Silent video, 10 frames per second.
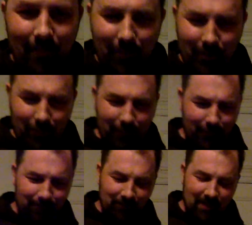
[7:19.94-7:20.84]

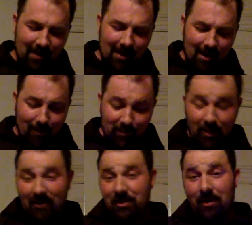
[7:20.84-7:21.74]
Beautiful.
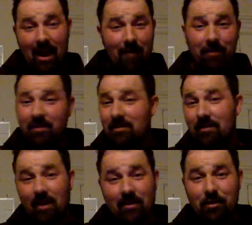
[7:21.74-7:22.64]
So I still have
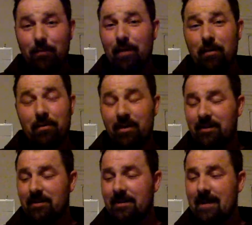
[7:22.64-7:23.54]
this. I still pray with
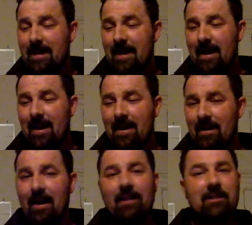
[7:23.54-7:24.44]
this,
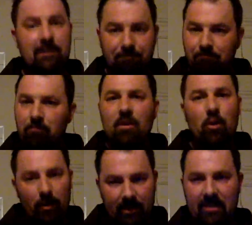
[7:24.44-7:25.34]
and it's,
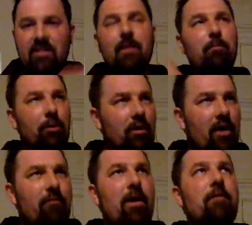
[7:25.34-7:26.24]
you know, it's a symbol
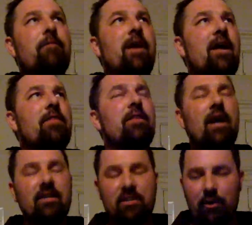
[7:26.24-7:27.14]
of my faith that
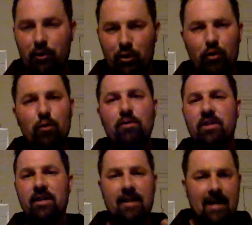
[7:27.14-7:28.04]
I still use,
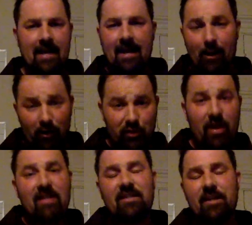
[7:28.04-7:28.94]
and it also
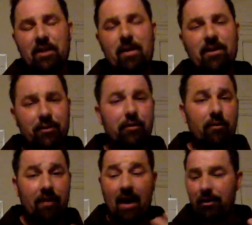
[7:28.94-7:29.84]
has
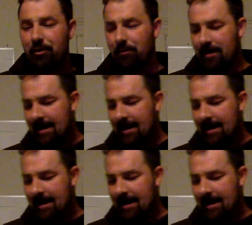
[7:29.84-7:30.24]
sentimental value.